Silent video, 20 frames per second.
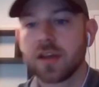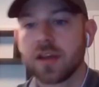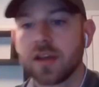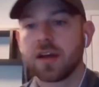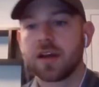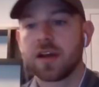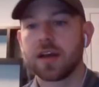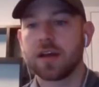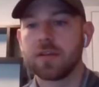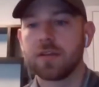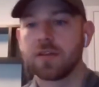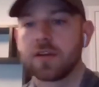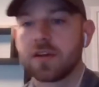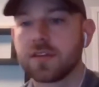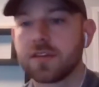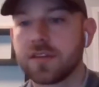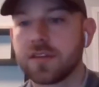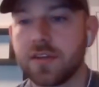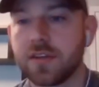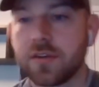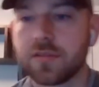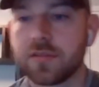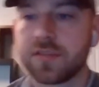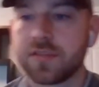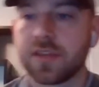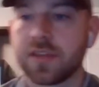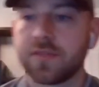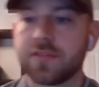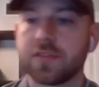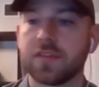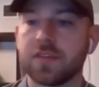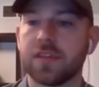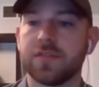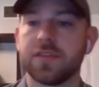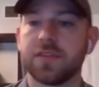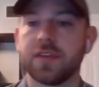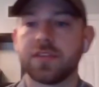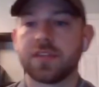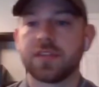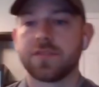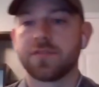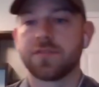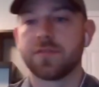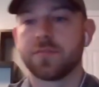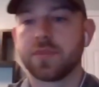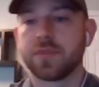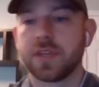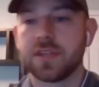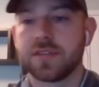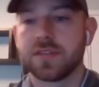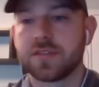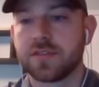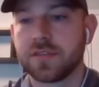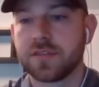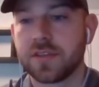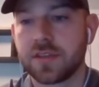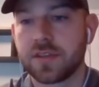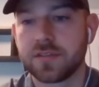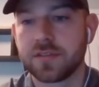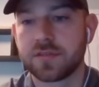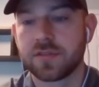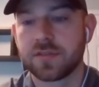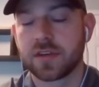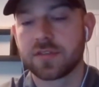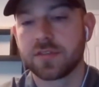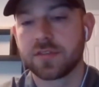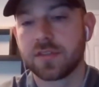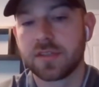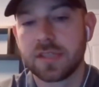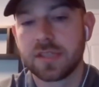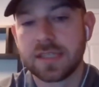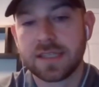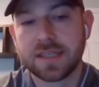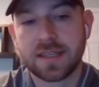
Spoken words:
How long did the owners have to live in a different place during construction?